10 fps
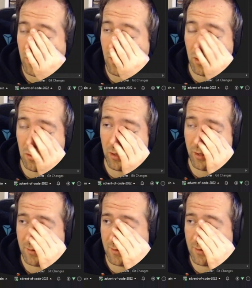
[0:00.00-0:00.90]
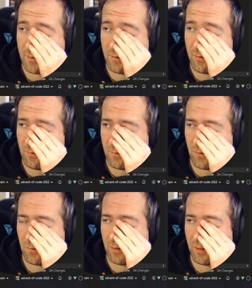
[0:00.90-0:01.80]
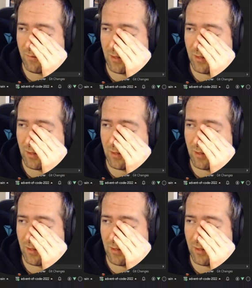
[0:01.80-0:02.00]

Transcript: are non-existent. So we have an